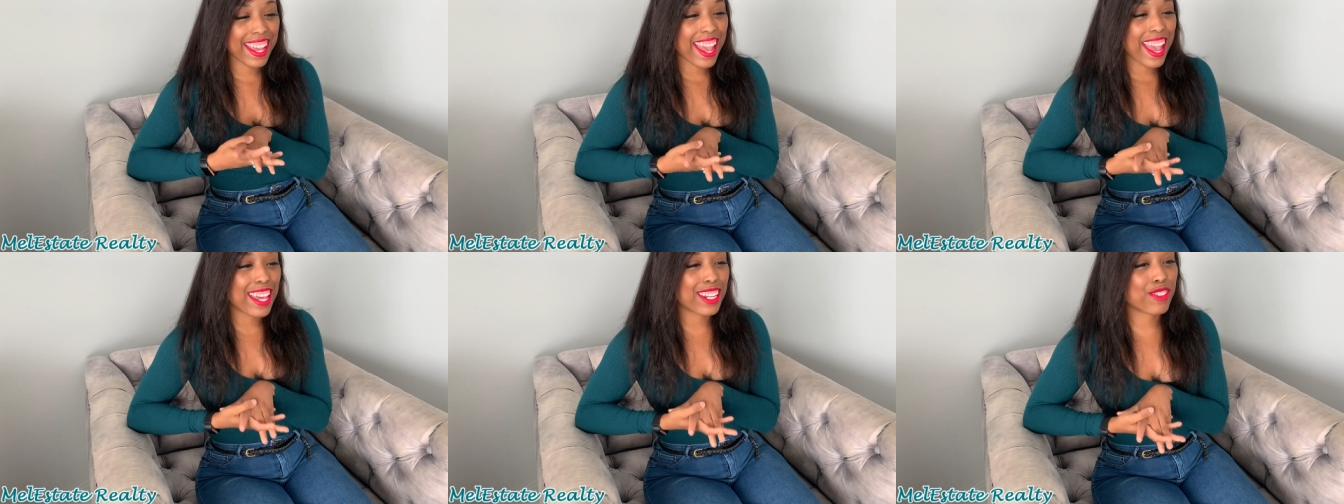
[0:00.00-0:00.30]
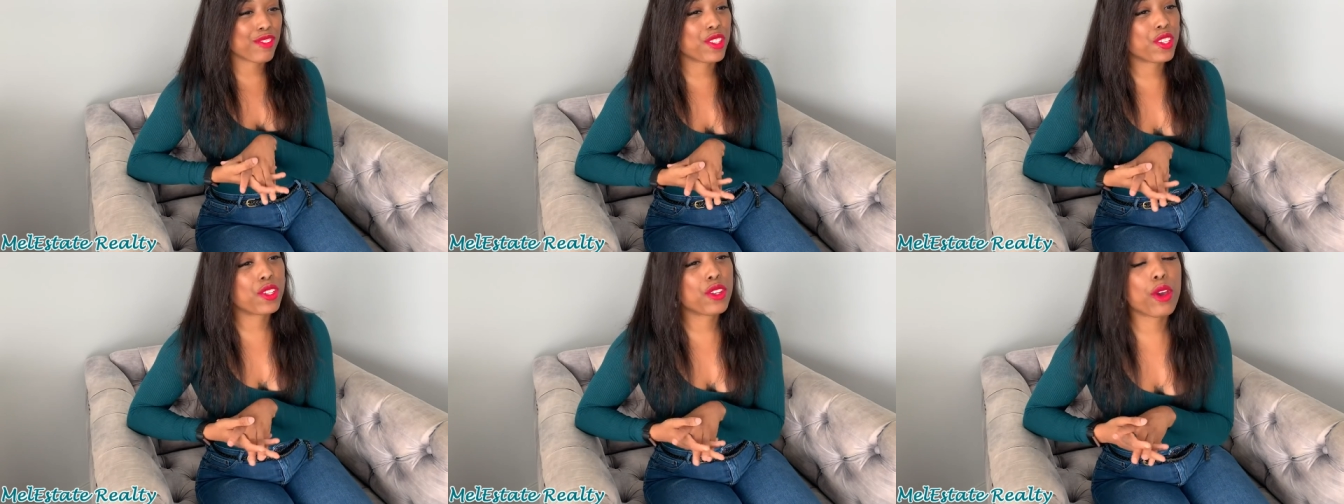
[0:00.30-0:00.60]
and
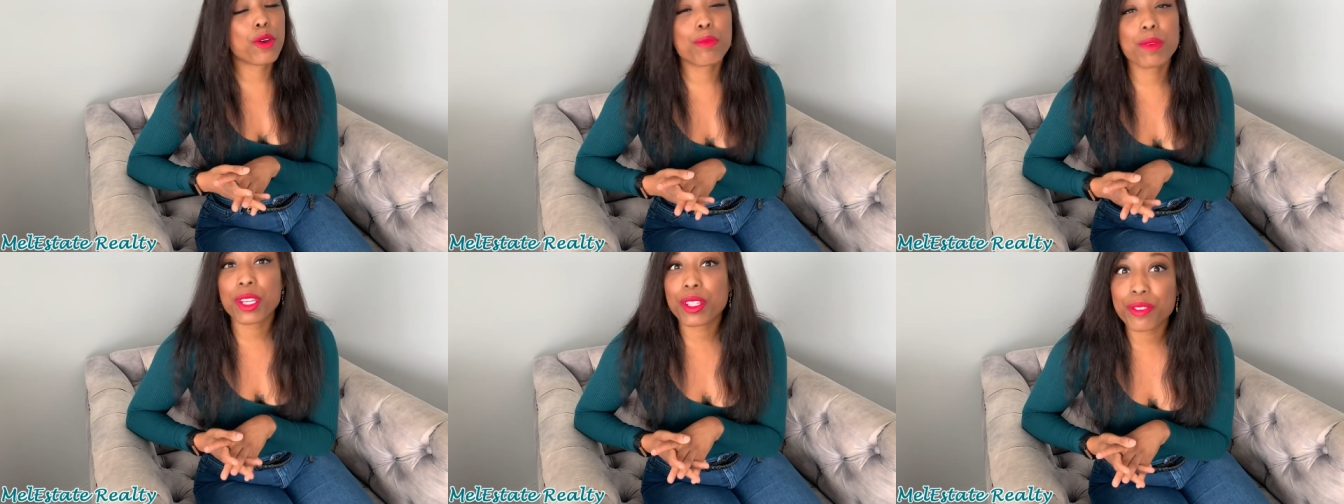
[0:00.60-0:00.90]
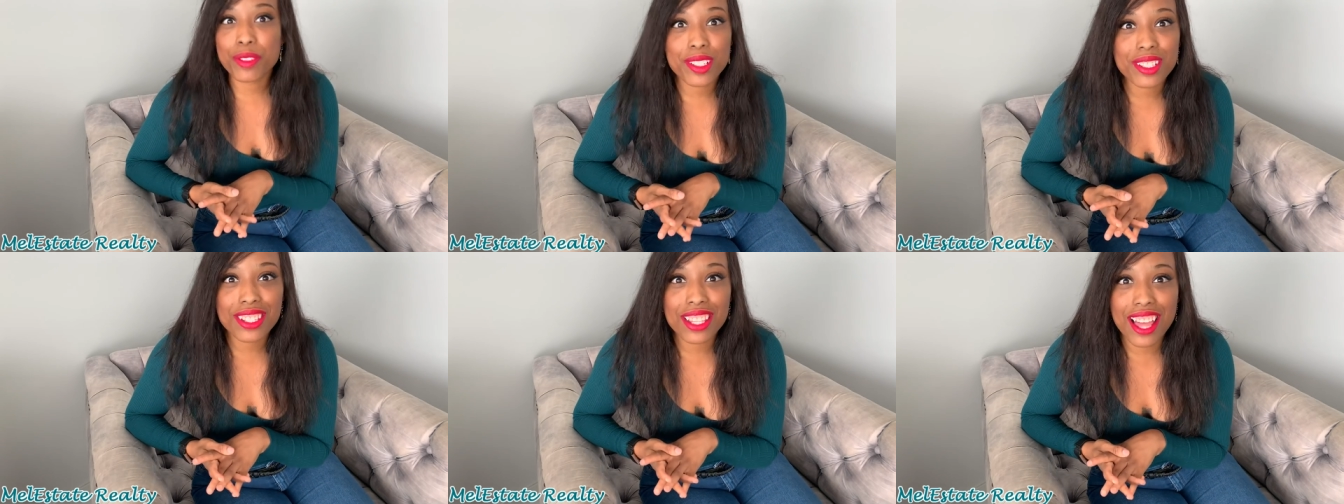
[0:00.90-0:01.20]
if you know me in
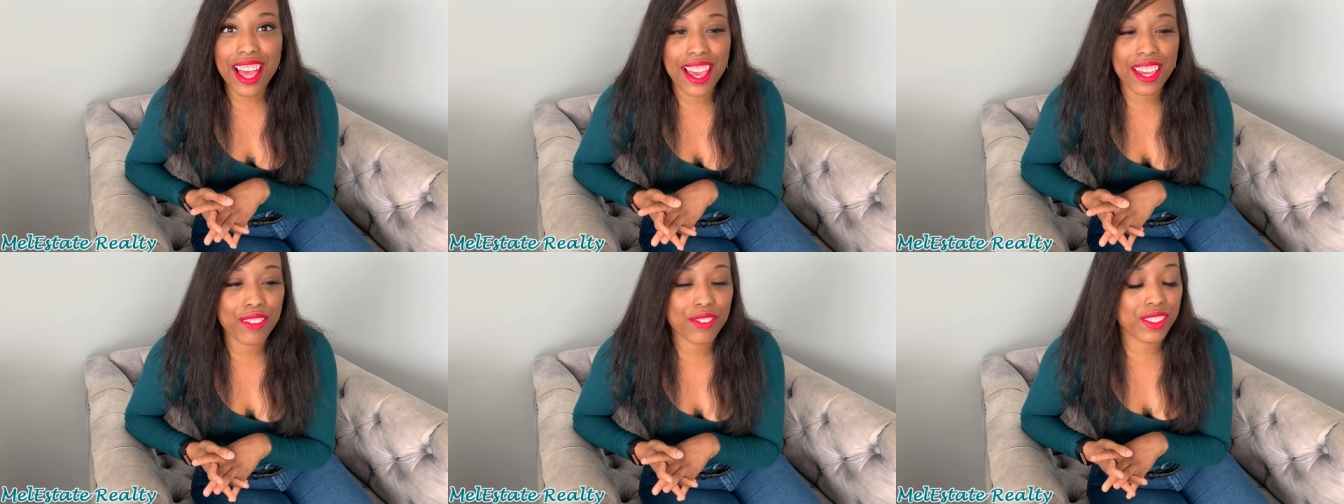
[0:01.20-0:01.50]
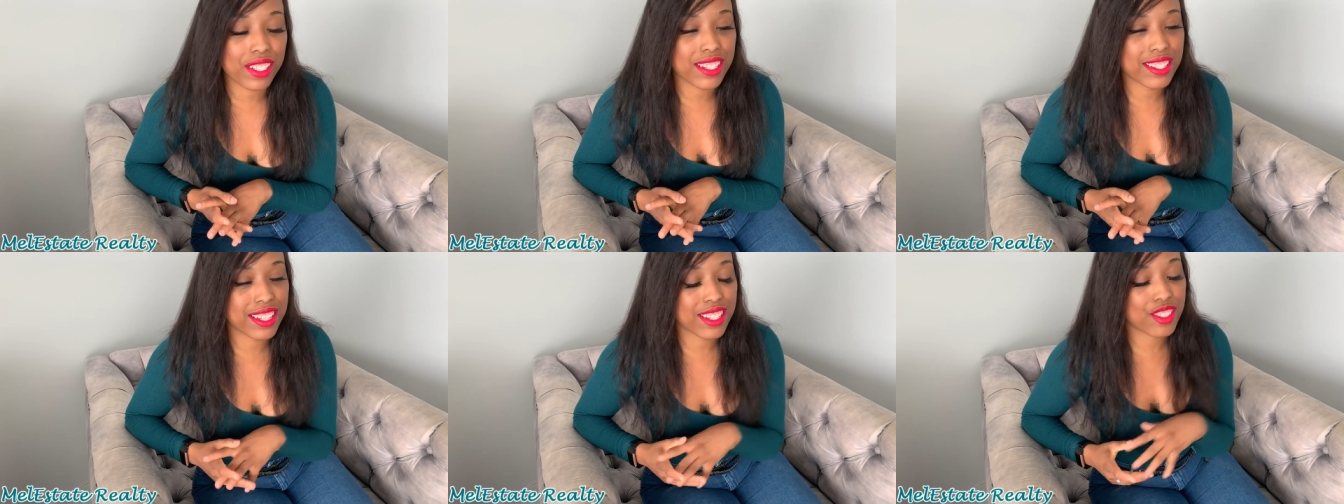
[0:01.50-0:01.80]
real life,
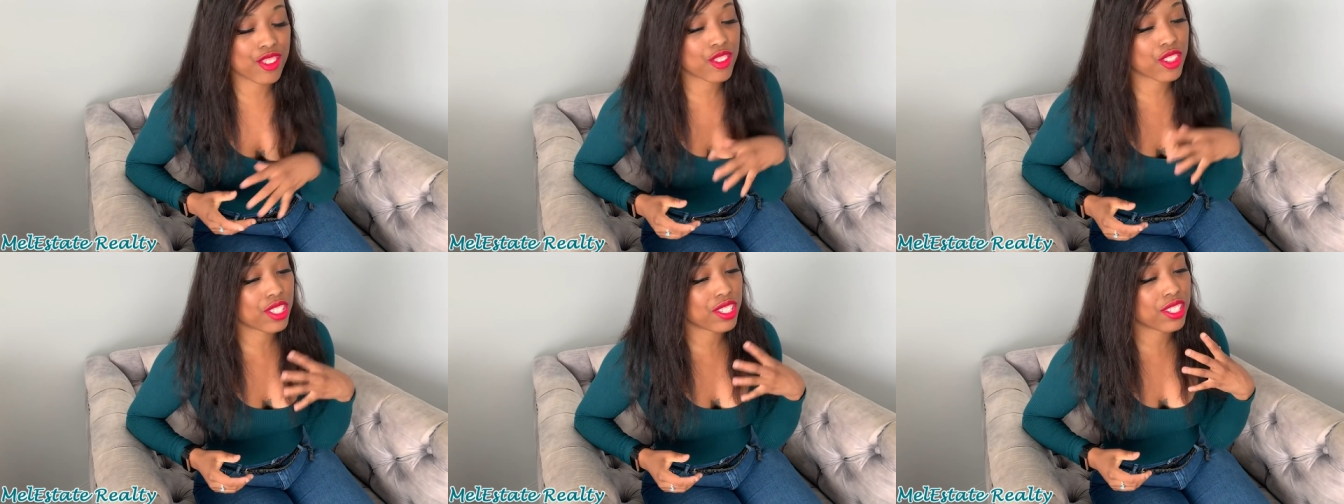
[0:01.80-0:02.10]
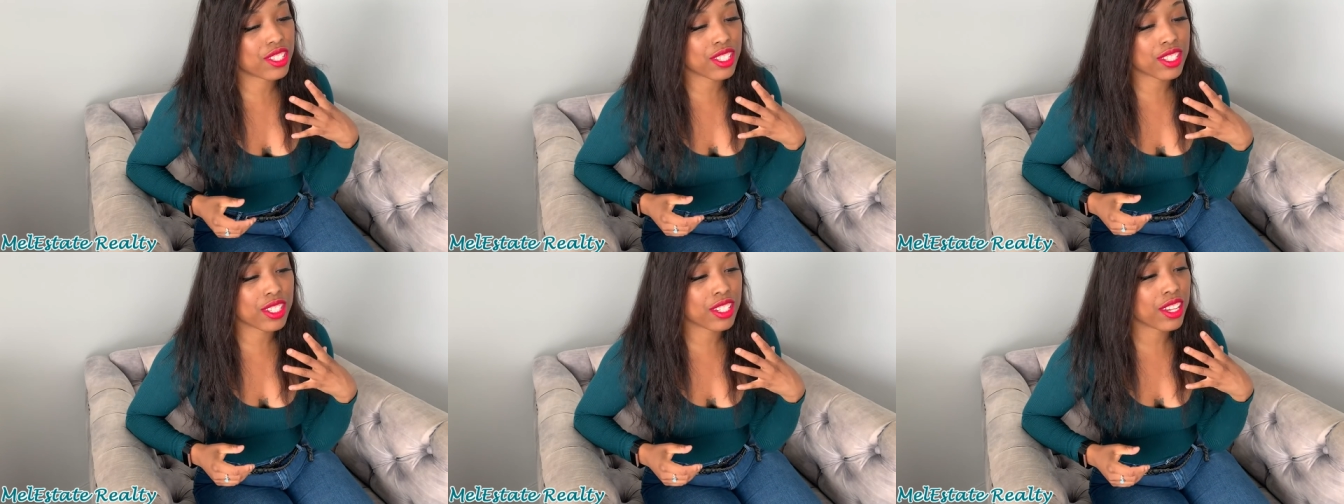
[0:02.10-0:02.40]
this is
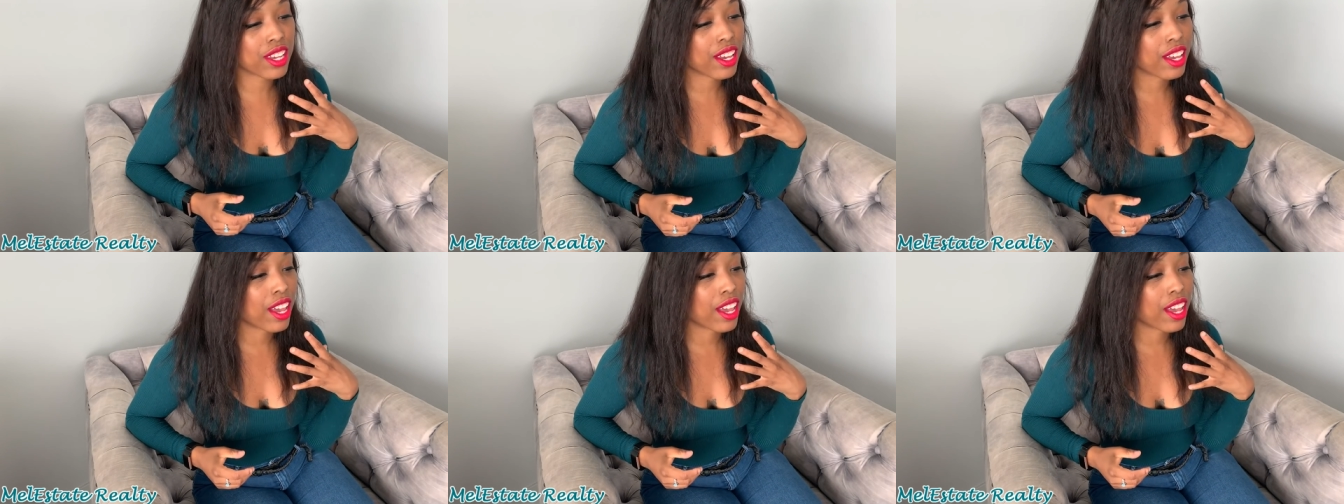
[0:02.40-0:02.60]
just